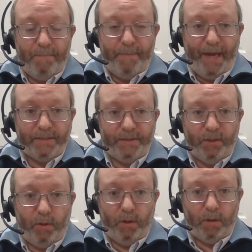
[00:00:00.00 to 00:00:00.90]
impacted
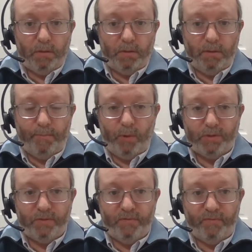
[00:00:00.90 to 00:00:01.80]
are
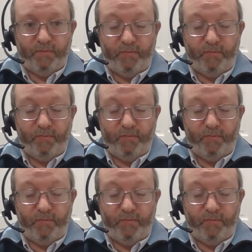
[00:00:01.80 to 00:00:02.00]
imports of